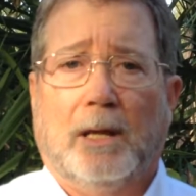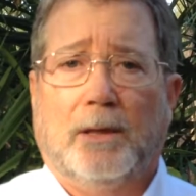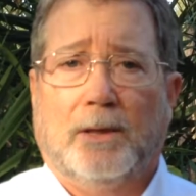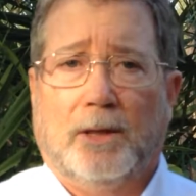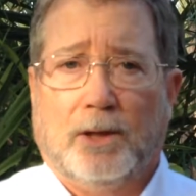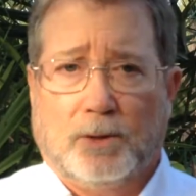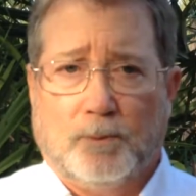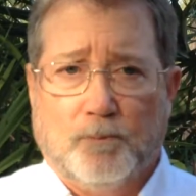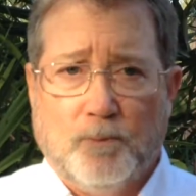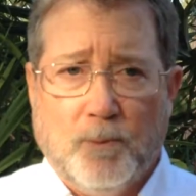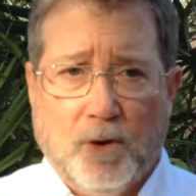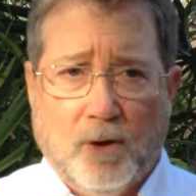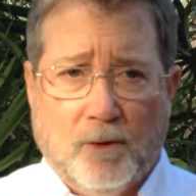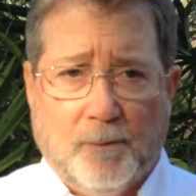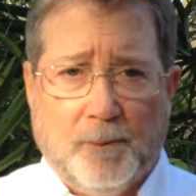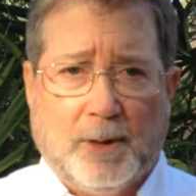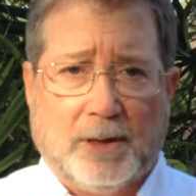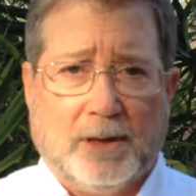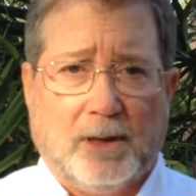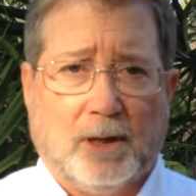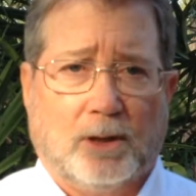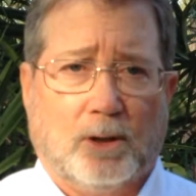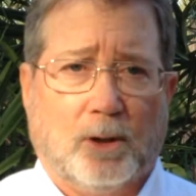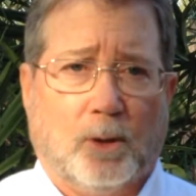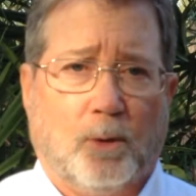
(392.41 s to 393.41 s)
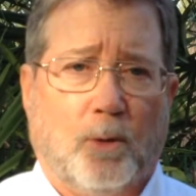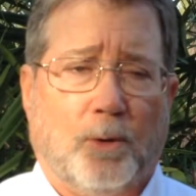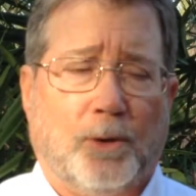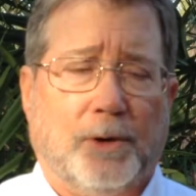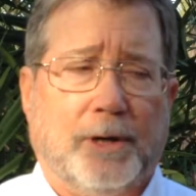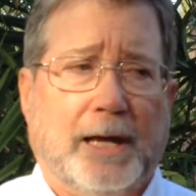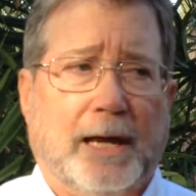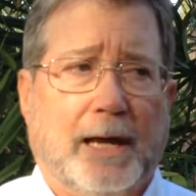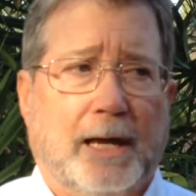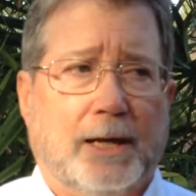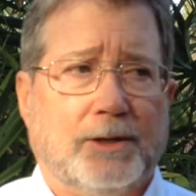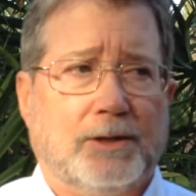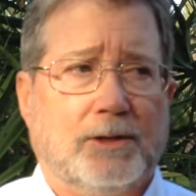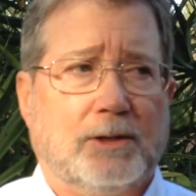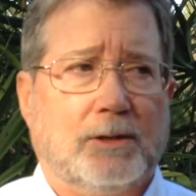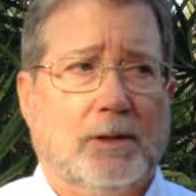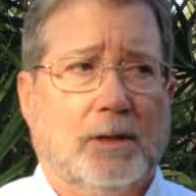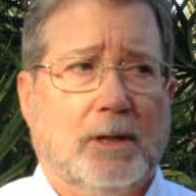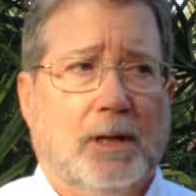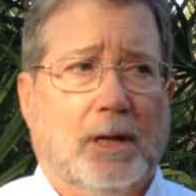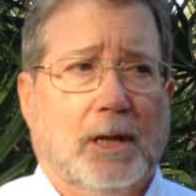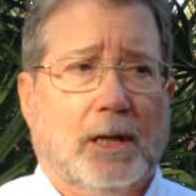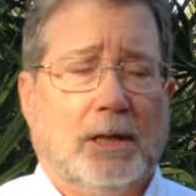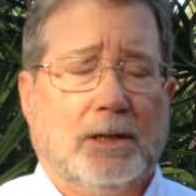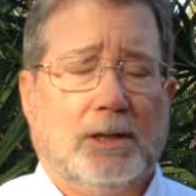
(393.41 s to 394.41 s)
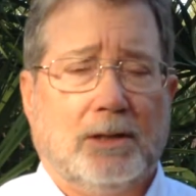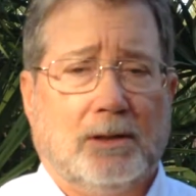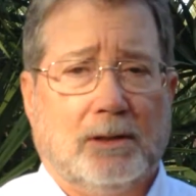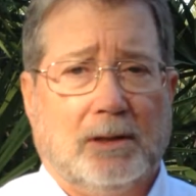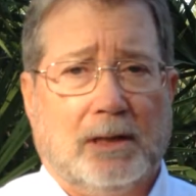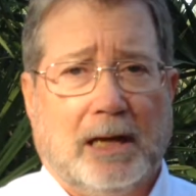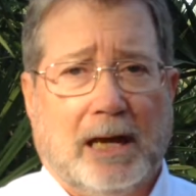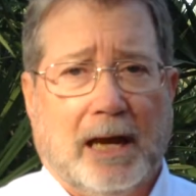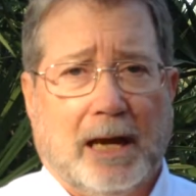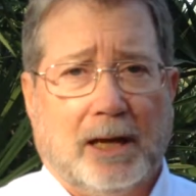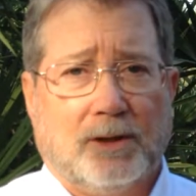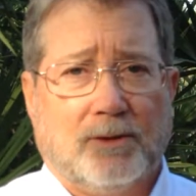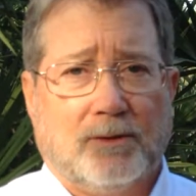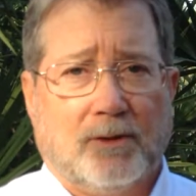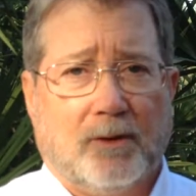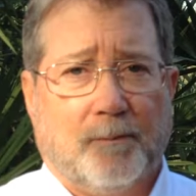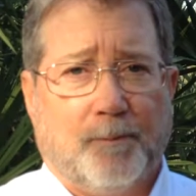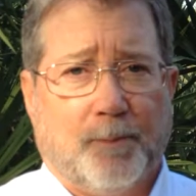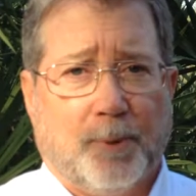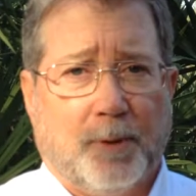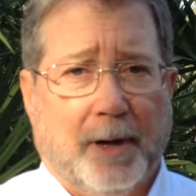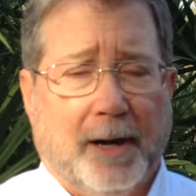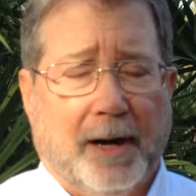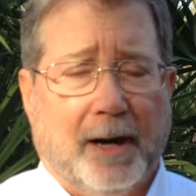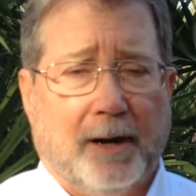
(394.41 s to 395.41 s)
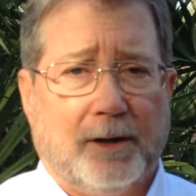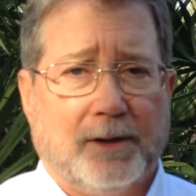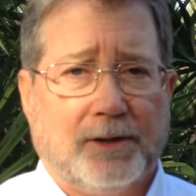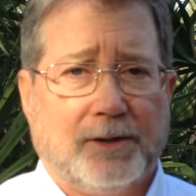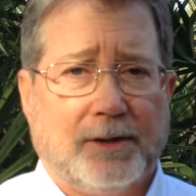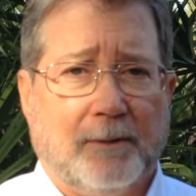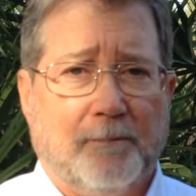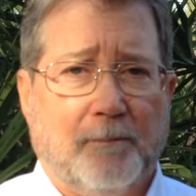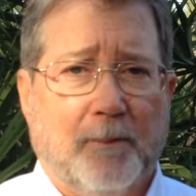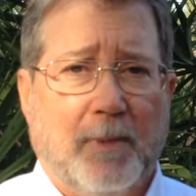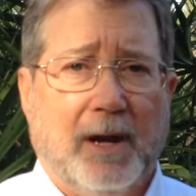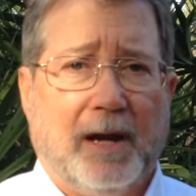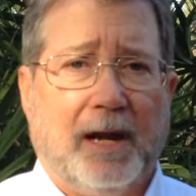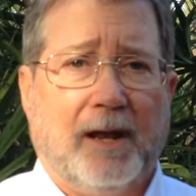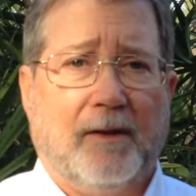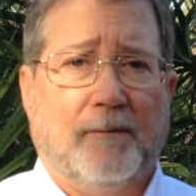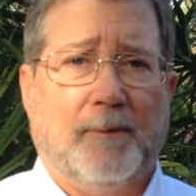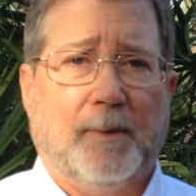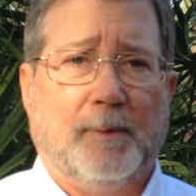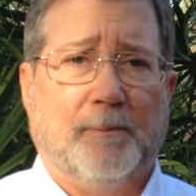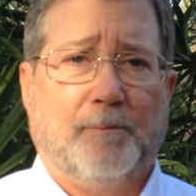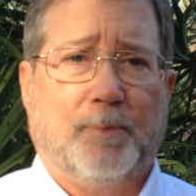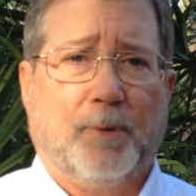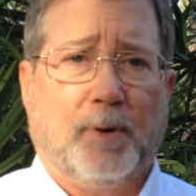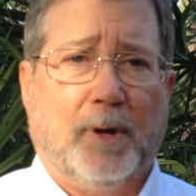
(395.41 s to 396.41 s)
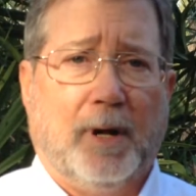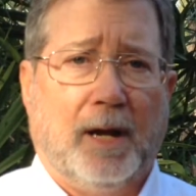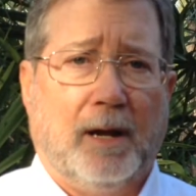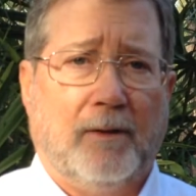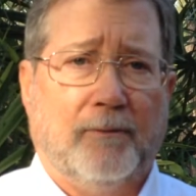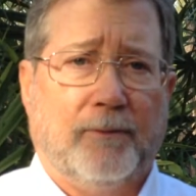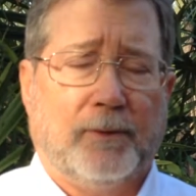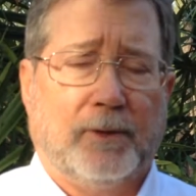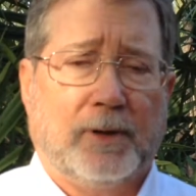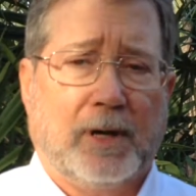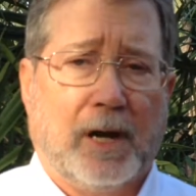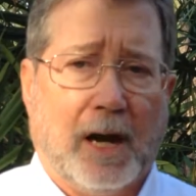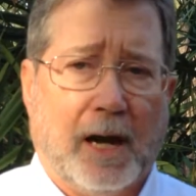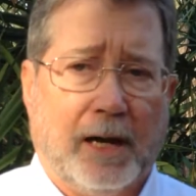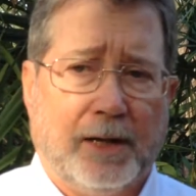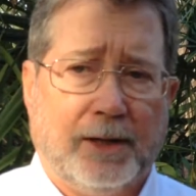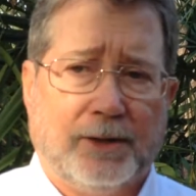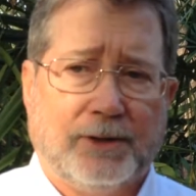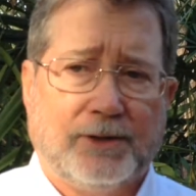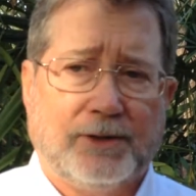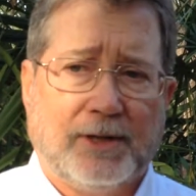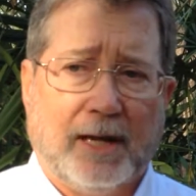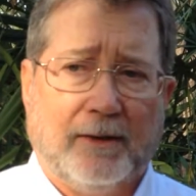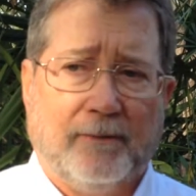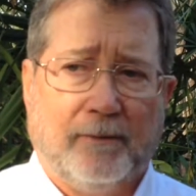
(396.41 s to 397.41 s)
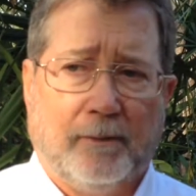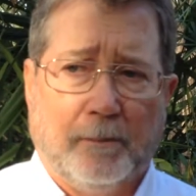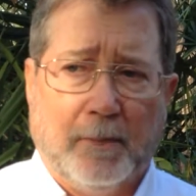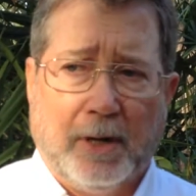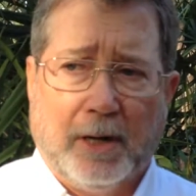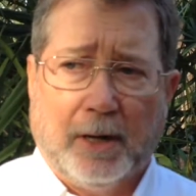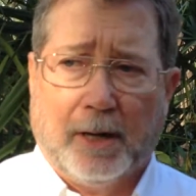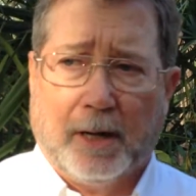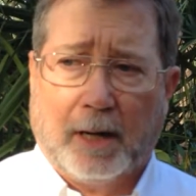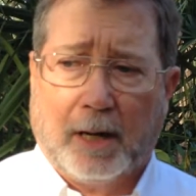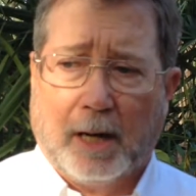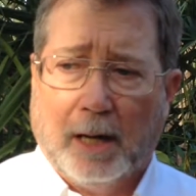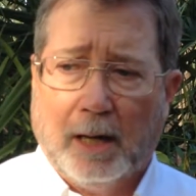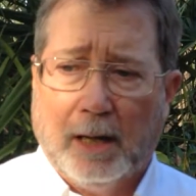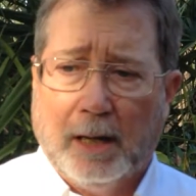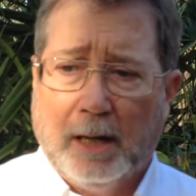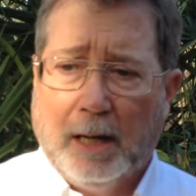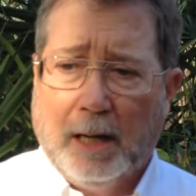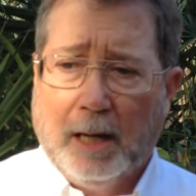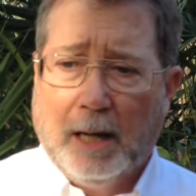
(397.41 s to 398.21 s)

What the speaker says: this movement that the Lord has to the answer of prayers that many have been praying for God to save America,